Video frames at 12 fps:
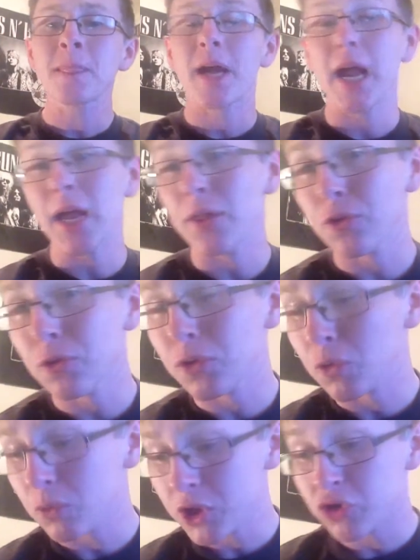And
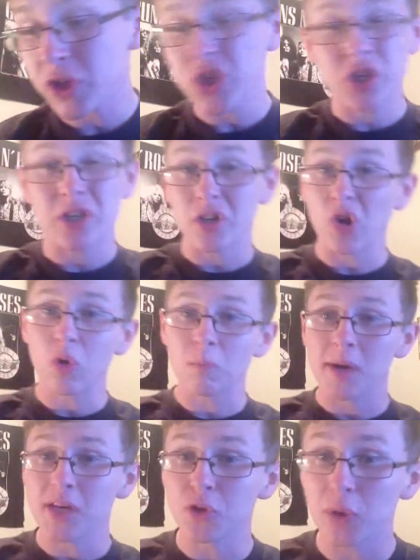the restriction, you know,
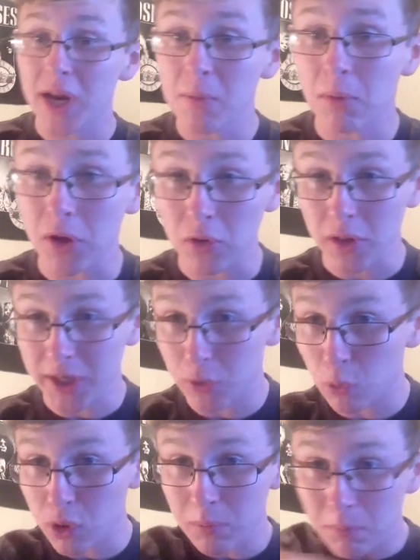made you aim better. Like it
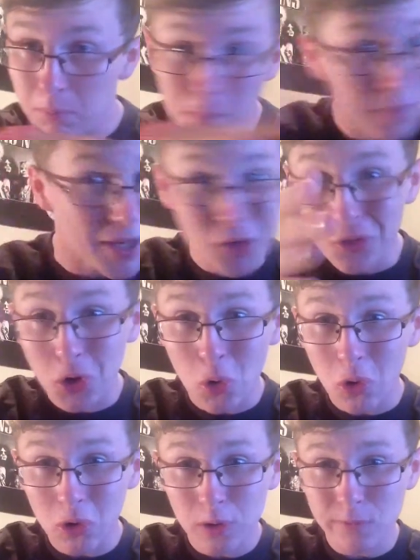wouldn't make you
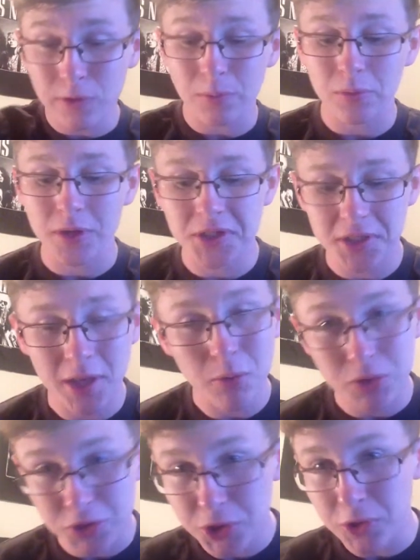go all over the place, and that
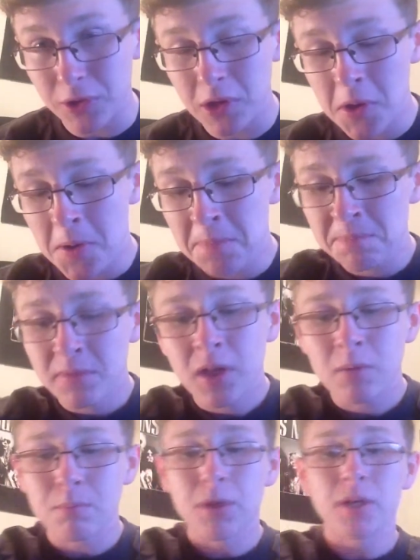was good.
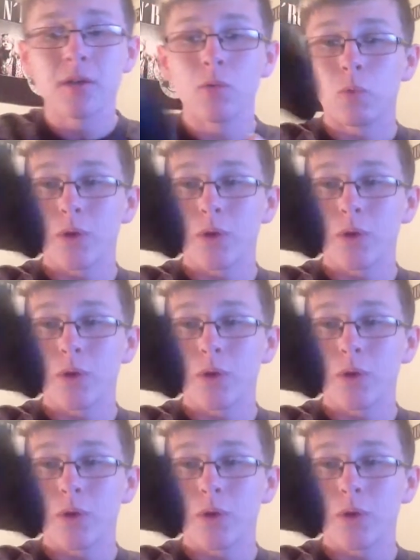But